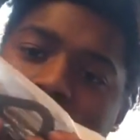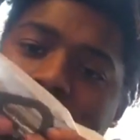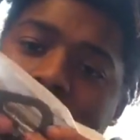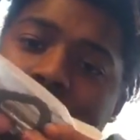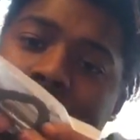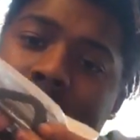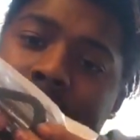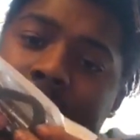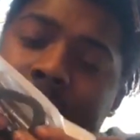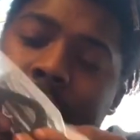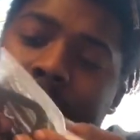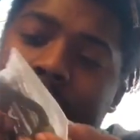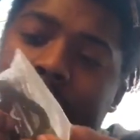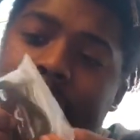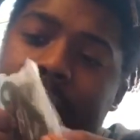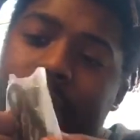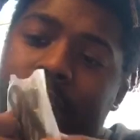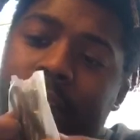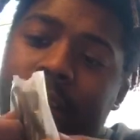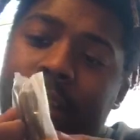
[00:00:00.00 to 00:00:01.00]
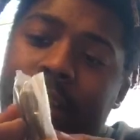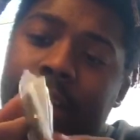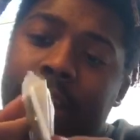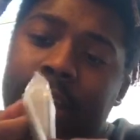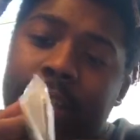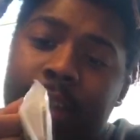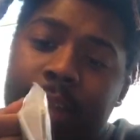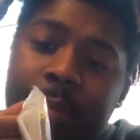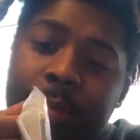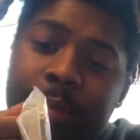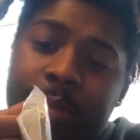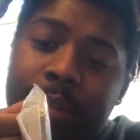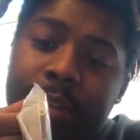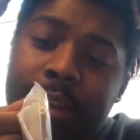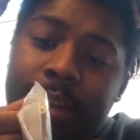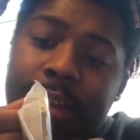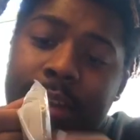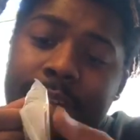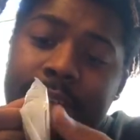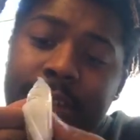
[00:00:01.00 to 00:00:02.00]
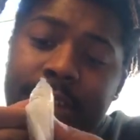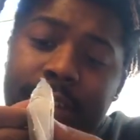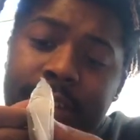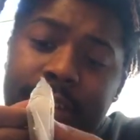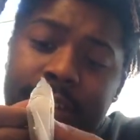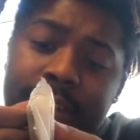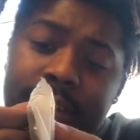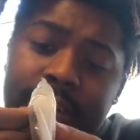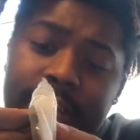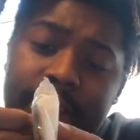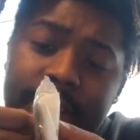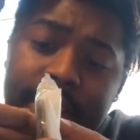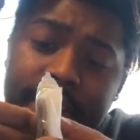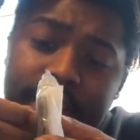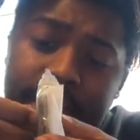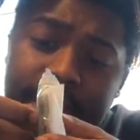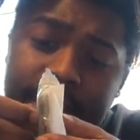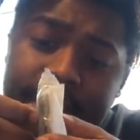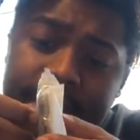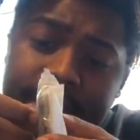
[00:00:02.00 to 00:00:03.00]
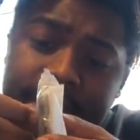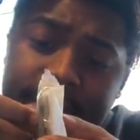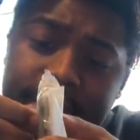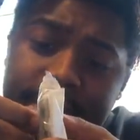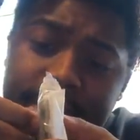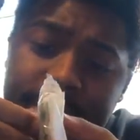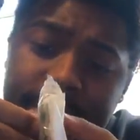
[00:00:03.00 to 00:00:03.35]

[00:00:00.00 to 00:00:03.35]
I don't think they only gave me one gasket. No, that's two.